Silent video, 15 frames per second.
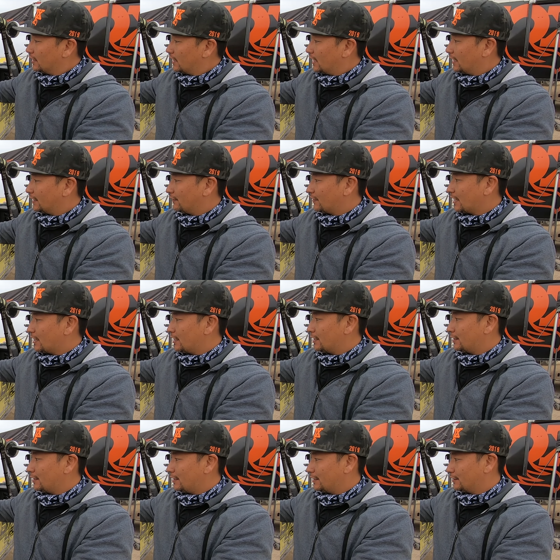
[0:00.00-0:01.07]
uh, they've got
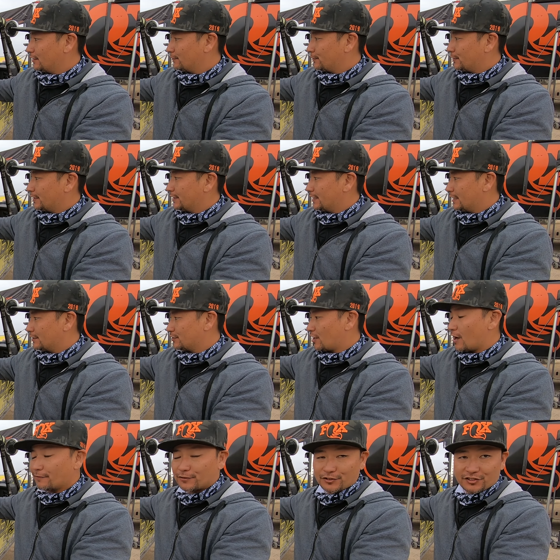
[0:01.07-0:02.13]
a, a different uh,
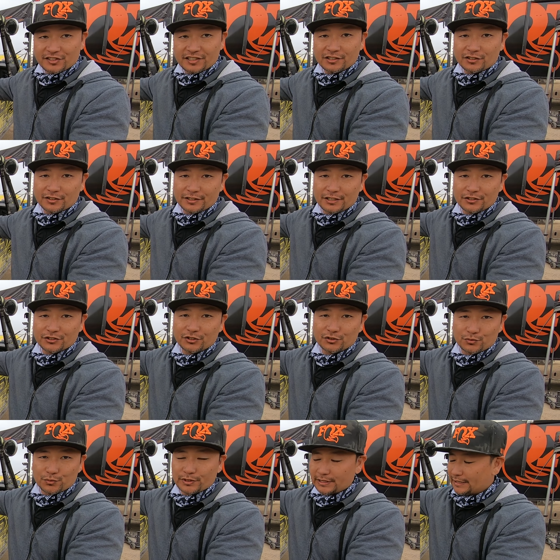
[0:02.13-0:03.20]
softer seal in there, so
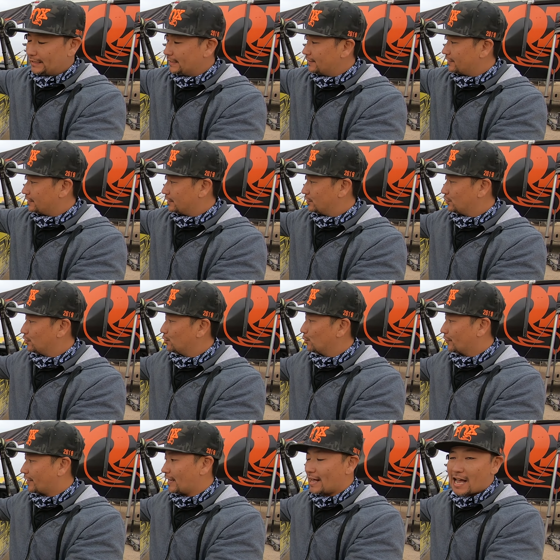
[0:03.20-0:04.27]
it's really easy to do
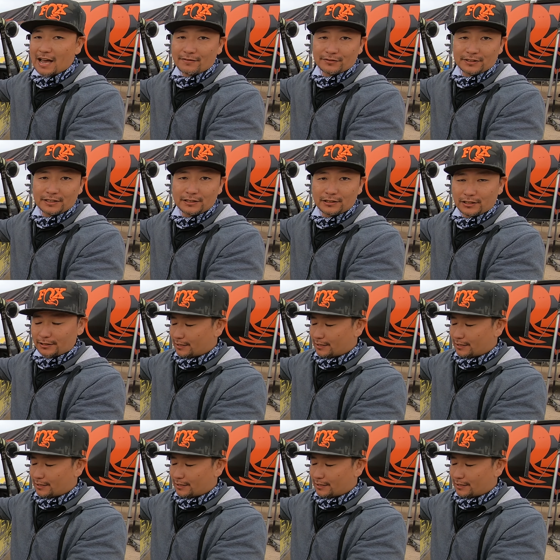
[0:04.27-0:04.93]
without having to